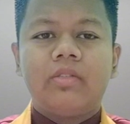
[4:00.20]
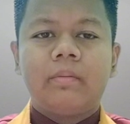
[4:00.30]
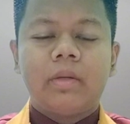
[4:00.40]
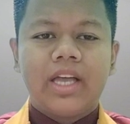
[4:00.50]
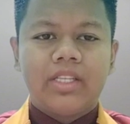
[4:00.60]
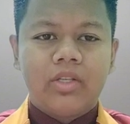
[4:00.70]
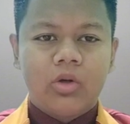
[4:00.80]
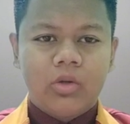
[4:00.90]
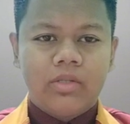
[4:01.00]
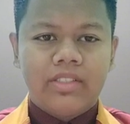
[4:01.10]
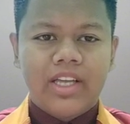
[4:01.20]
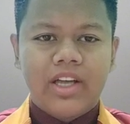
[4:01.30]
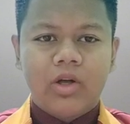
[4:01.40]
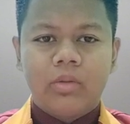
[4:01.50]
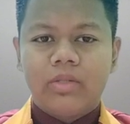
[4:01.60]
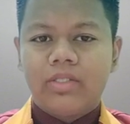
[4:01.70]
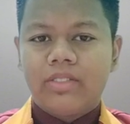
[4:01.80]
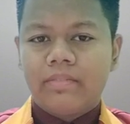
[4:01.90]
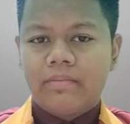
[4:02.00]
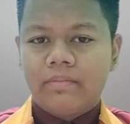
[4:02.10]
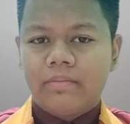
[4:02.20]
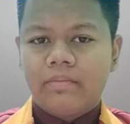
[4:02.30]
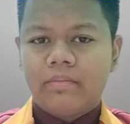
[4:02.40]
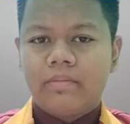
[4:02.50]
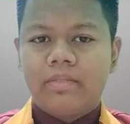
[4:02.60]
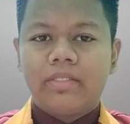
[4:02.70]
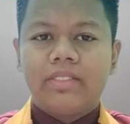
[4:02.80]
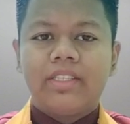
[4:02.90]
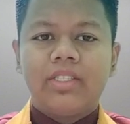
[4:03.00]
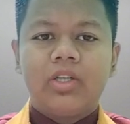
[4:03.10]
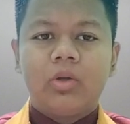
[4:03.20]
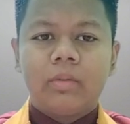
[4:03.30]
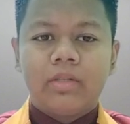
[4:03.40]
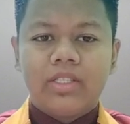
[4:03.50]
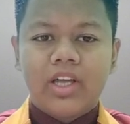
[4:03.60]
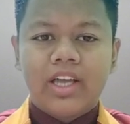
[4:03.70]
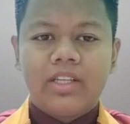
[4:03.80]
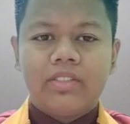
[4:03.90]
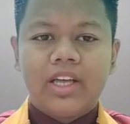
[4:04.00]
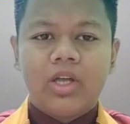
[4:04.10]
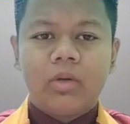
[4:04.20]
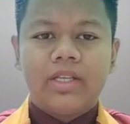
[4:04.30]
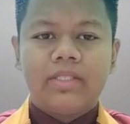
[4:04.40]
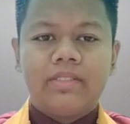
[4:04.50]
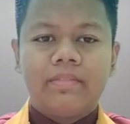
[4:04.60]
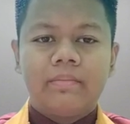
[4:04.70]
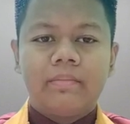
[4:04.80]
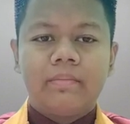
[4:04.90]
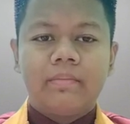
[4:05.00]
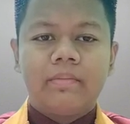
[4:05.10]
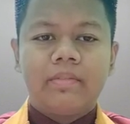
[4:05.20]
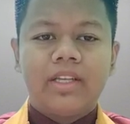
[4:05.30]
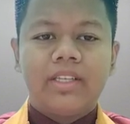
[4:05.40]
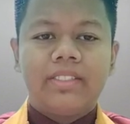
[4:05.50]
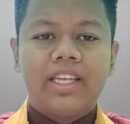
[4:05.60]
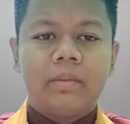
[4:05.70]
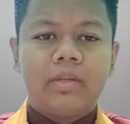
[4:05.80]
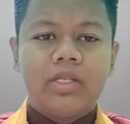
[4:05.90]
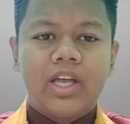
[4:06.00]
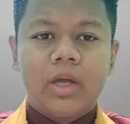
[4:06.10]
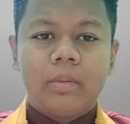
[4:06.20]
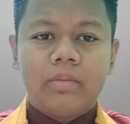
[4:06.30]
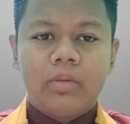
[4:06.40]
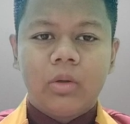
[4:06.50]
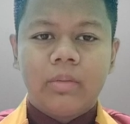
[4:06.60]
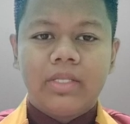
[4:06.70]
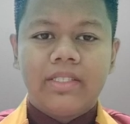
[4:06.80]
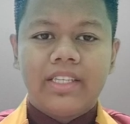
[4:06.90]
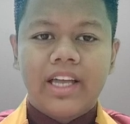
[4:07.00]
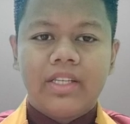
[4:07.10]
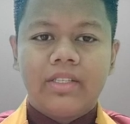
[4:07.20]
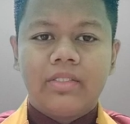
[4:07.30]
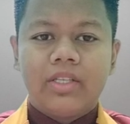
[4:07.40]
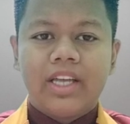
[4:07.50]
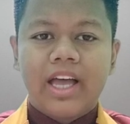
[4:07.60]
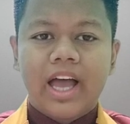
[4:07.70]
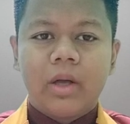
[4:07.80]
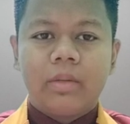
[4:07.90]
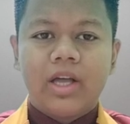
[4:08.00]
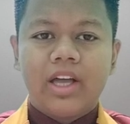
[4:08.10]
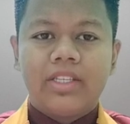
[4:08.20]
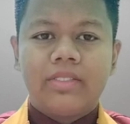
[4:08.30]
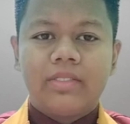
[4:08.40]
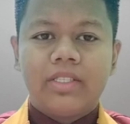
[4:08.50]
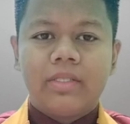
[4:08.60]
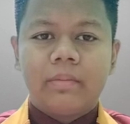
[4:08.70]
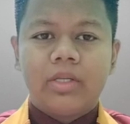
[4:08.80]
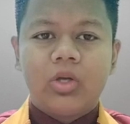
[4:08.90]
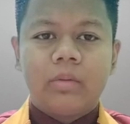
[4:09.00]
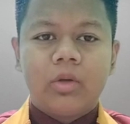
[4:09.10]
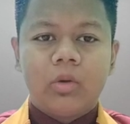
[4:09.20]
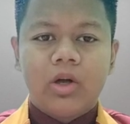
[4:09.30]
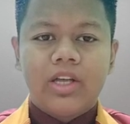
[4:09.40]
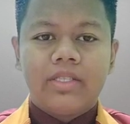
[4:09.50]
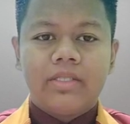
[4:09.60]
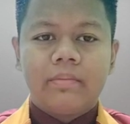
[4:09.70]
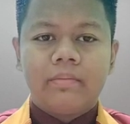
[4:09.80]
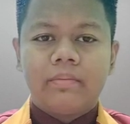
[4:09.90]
of the plan to all stakeholders. 6. Monitor and evaluate. Establish key performance indicators, KPIs, to measure progress.